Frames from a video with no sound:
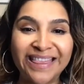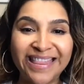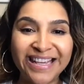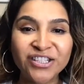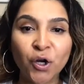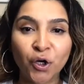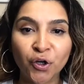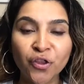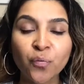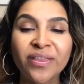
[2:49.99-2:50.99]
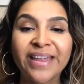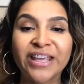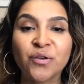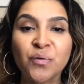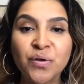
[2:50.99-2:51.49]
this this earth with a
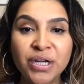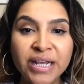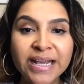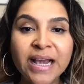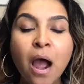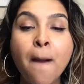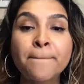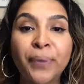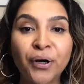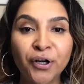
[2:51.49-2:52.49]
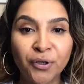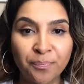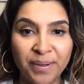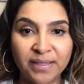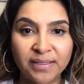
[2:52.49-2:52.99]
unique
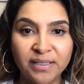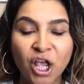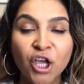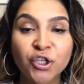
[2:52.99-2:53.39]
purpose.